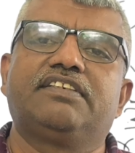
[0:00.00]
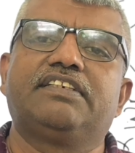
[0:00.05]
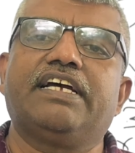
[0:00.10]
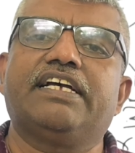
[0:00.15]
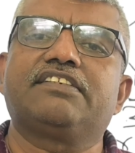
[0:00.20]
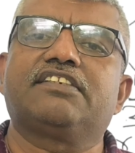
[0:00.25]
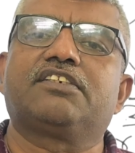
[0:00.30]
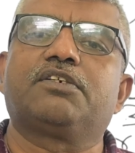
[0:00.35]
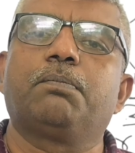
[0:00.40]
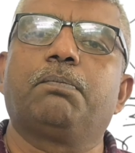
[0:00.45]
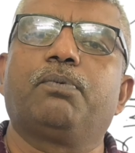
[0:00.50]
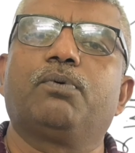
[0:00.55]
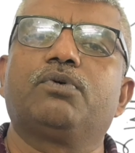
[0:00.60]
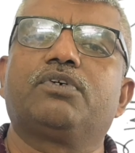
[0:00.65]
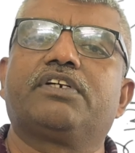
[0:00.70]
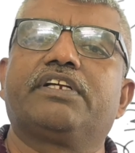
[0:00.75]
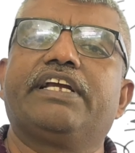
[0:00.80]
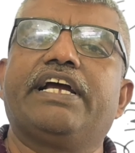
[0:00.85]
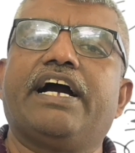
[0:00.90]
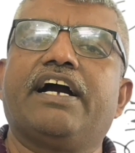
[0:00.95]
Just
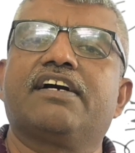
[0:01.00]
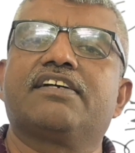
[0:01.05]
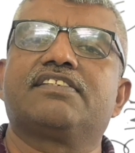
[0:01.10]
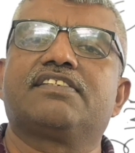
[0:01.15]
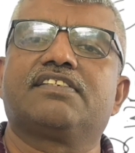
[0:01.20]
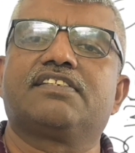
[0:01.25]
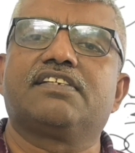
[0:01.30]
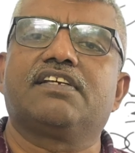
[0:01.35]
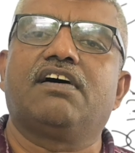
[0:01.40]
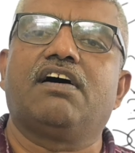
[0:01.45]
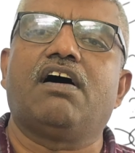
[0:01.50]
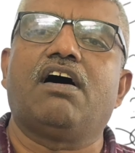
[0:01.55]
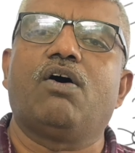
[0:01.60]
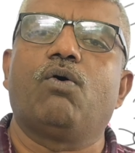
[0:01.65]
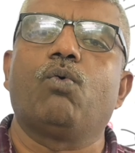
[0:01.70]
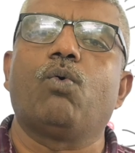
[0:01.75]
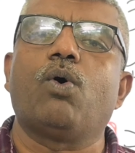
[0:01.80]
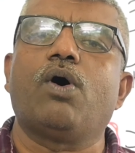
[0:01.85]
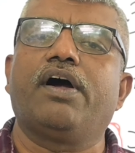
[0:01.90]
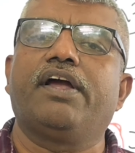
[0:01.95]
put x,
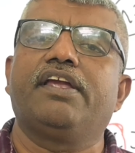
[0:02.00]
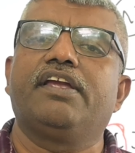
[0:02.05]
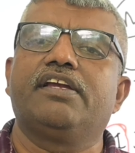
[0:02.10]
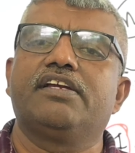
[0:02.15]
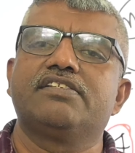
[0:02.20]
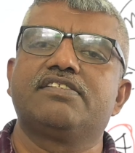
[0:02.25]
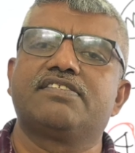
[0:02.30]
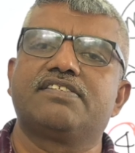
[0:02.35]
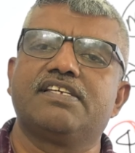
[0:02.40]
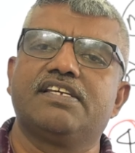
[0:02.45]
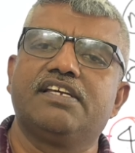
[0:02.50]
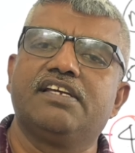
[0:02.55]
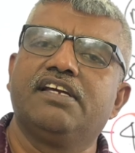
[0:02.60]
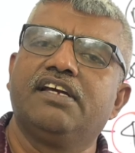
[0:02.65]
y is